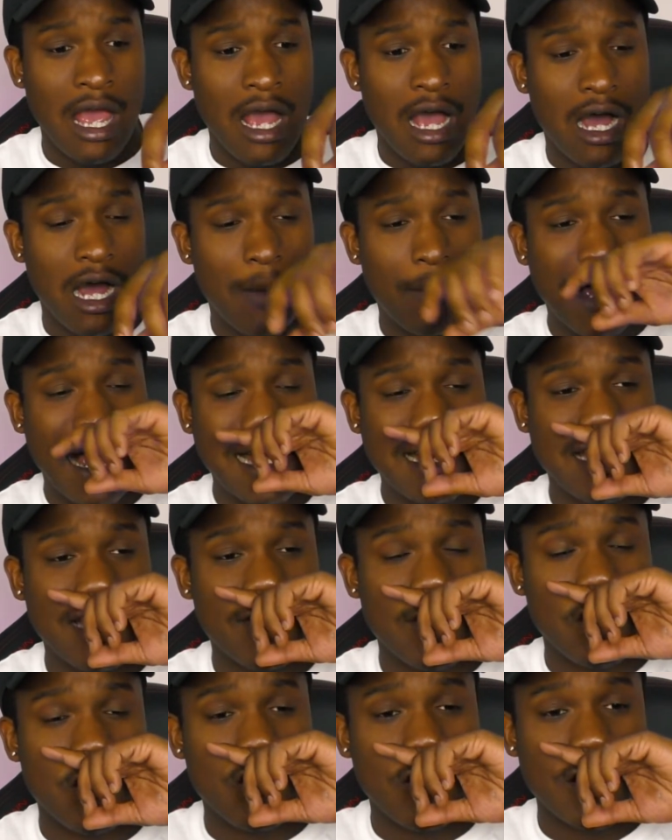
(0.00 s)
I did
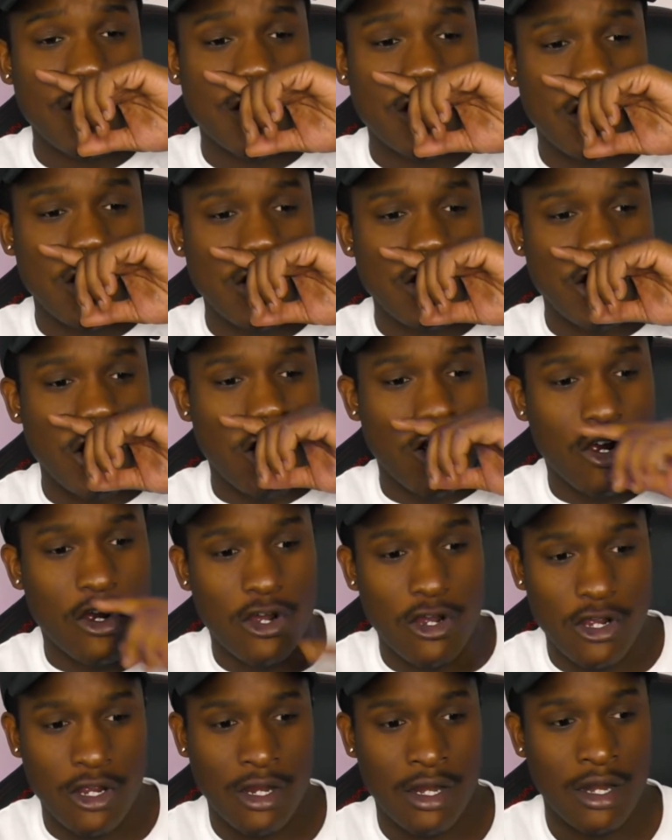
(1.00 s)
the research
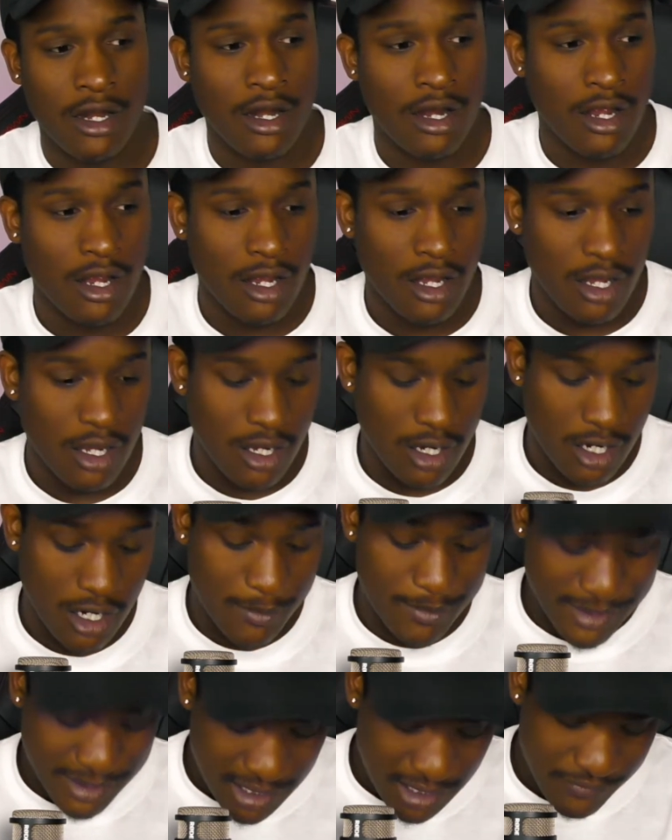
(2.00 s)
on
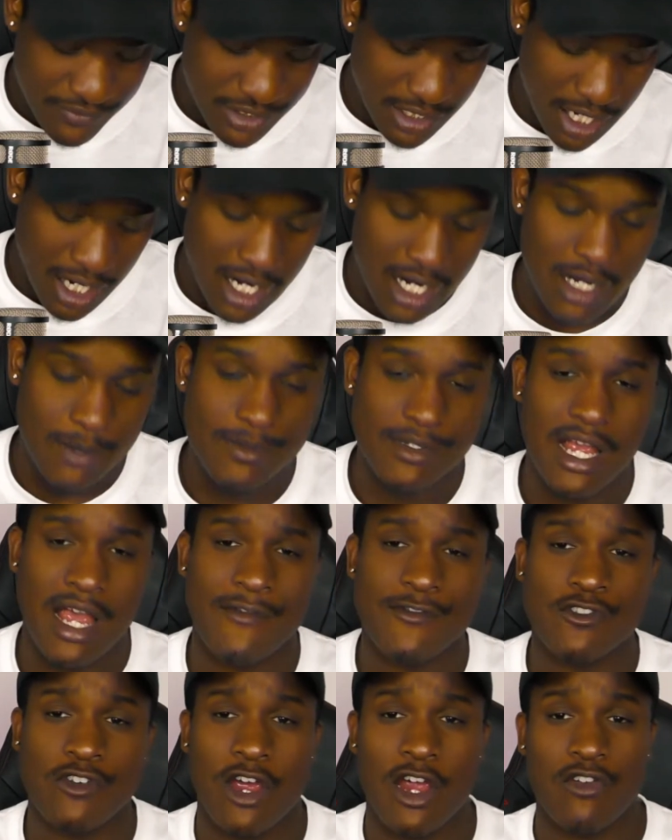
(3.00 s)
Steve Jobs
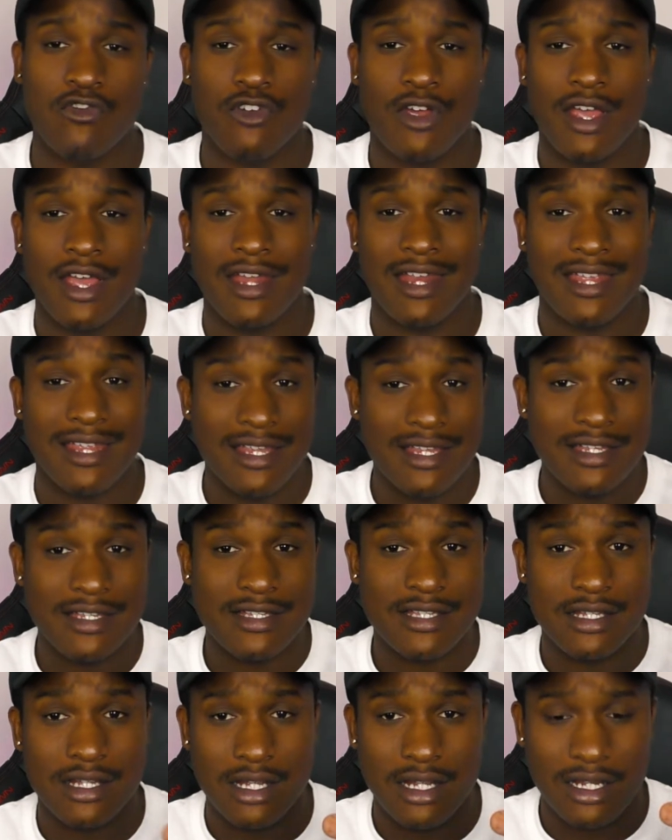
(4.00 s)
after I read
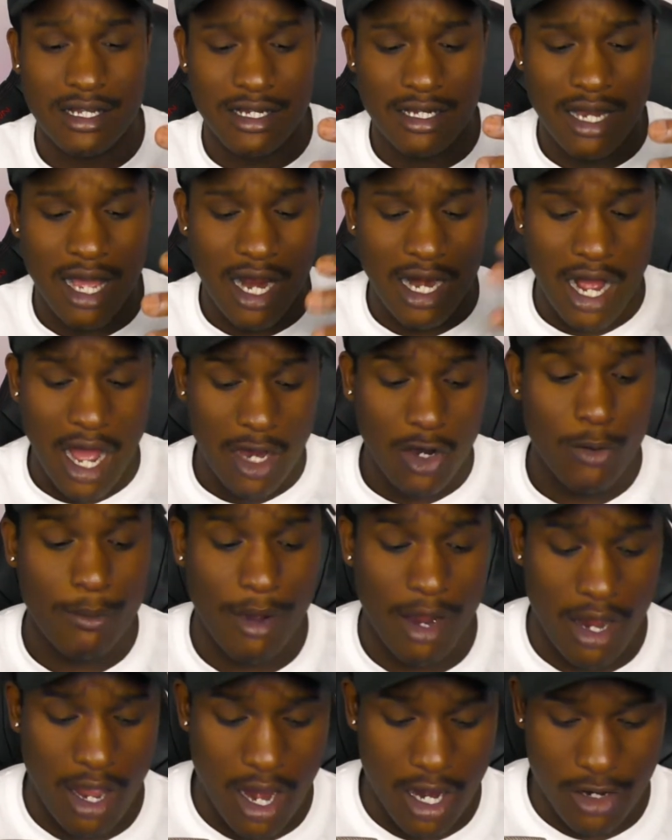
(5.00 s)
his, not
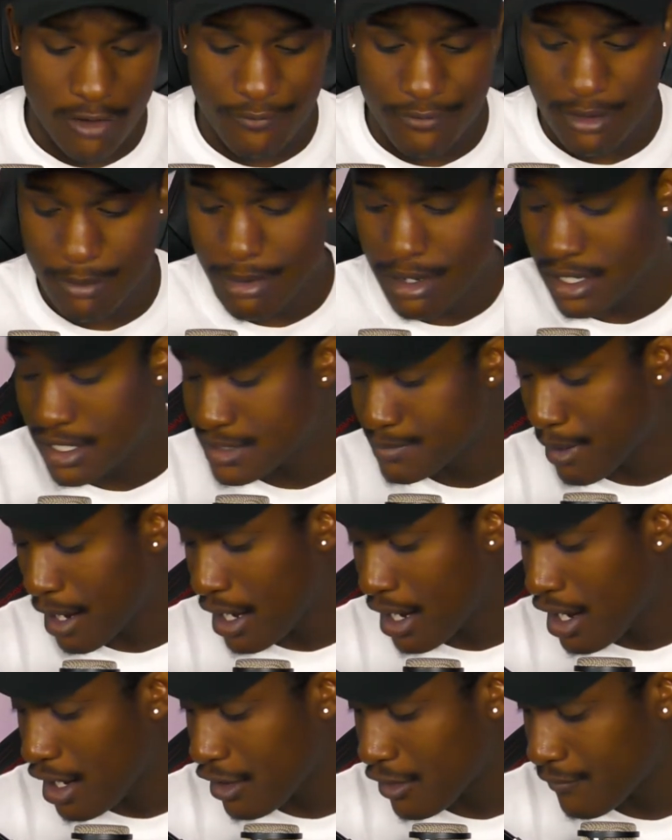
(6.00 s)
autobiography, but his
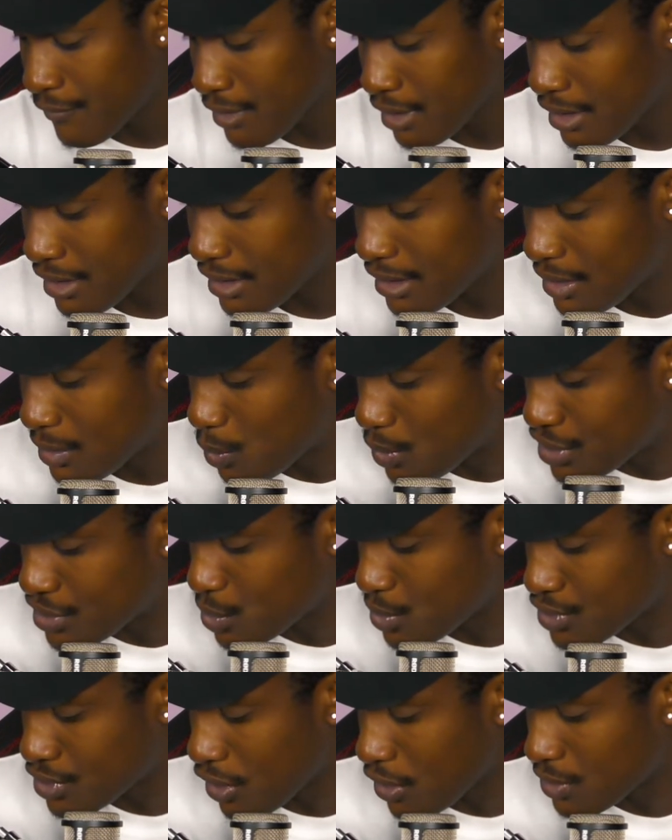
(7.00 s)
biography, and which
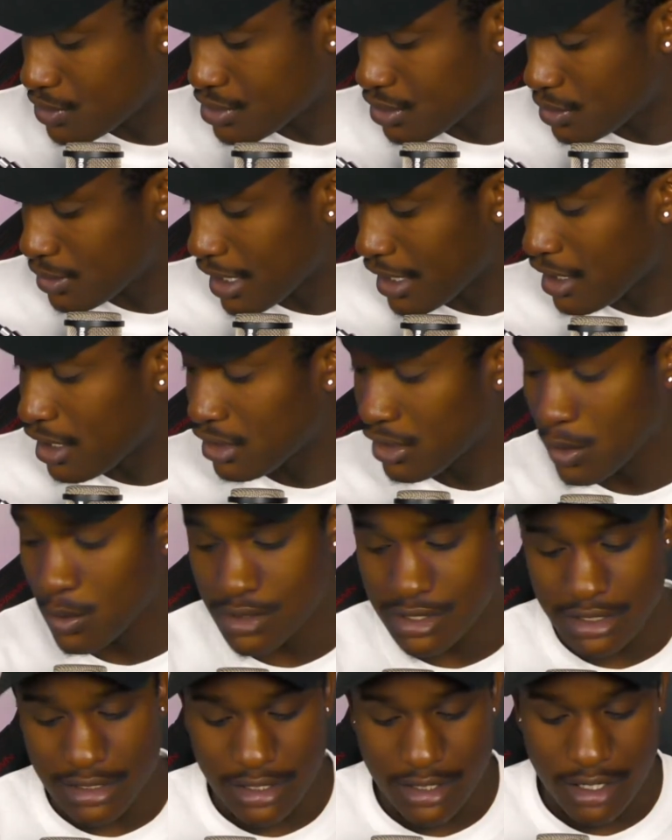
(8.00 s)
was also like
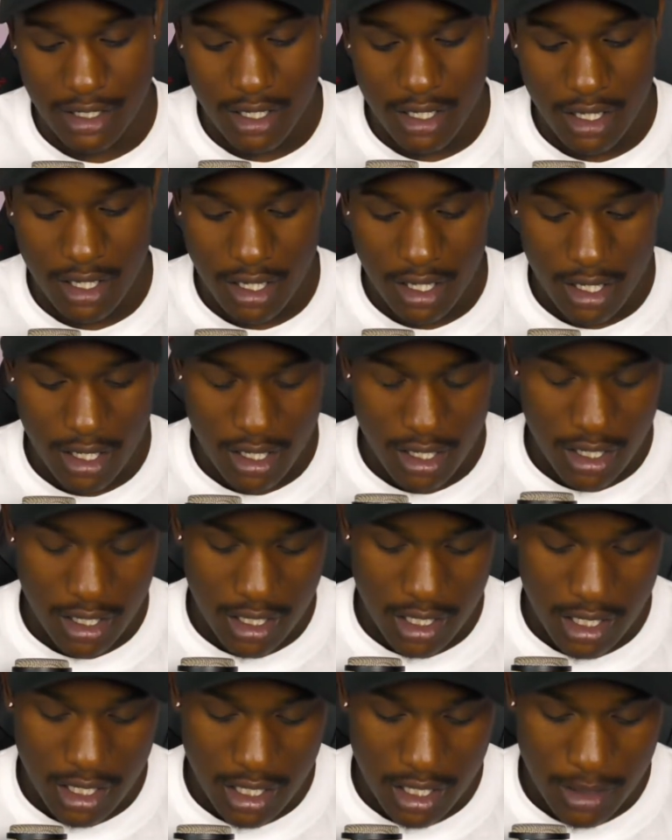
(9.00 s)
closely
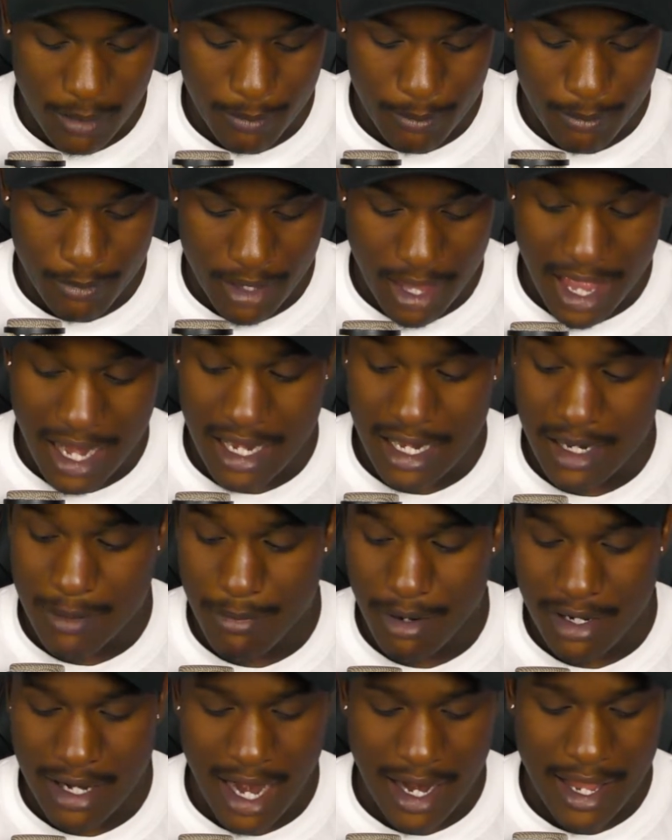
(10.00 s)
edited
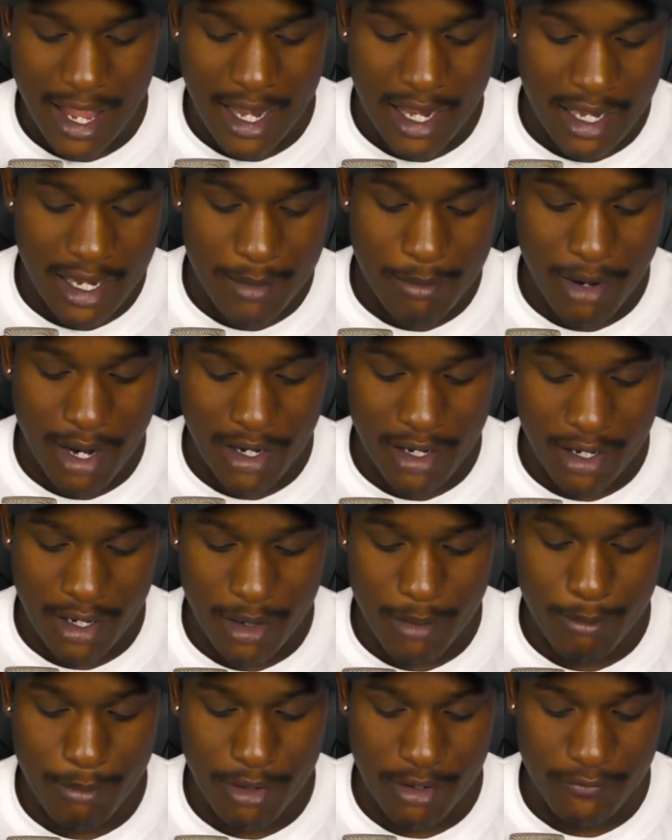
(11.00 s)
by, not edited by
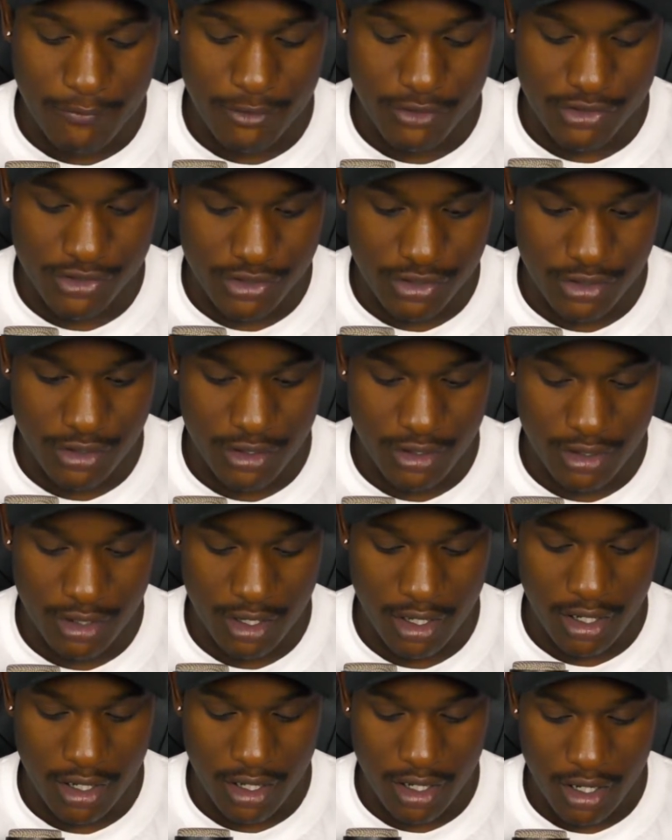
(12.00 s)
him, but for sure
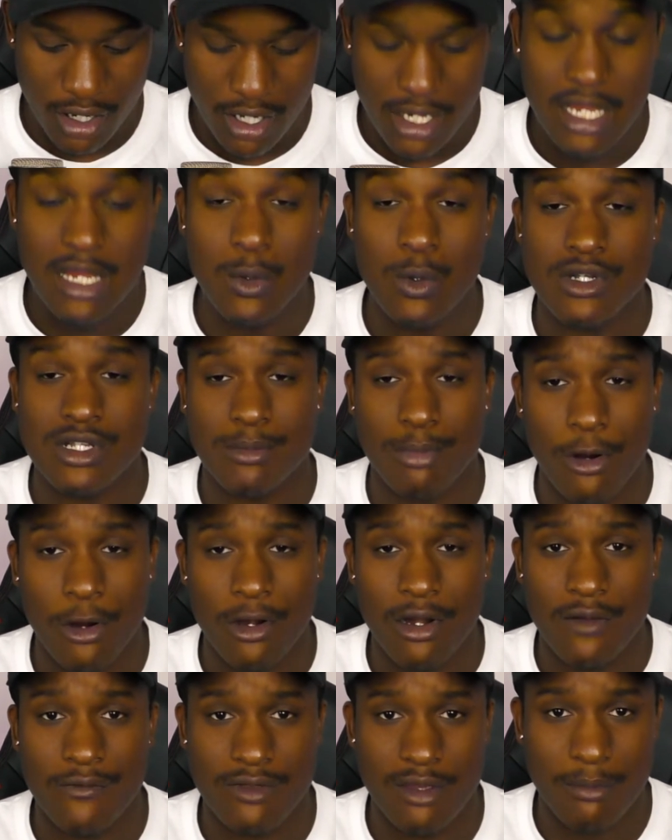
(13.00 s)
he was a
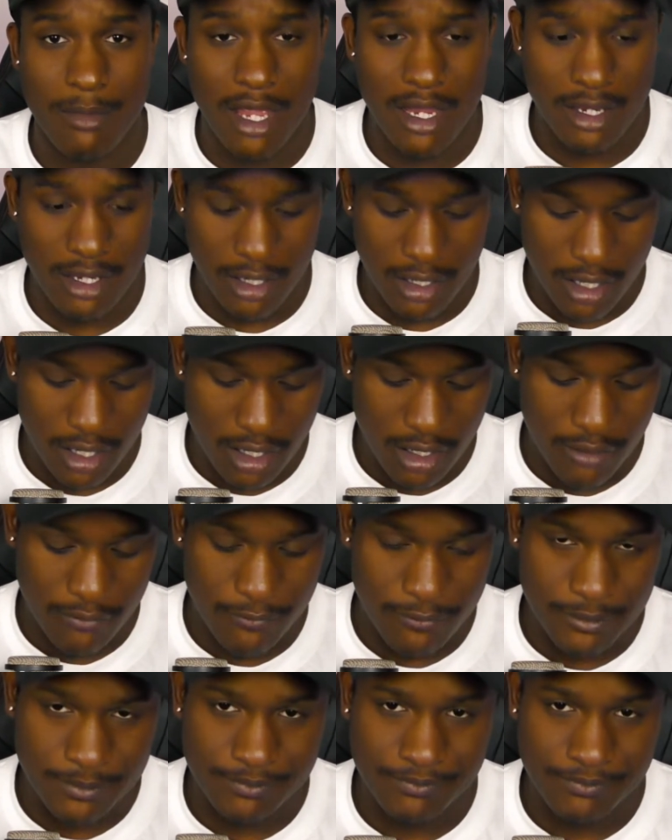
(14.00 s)
part of the making of.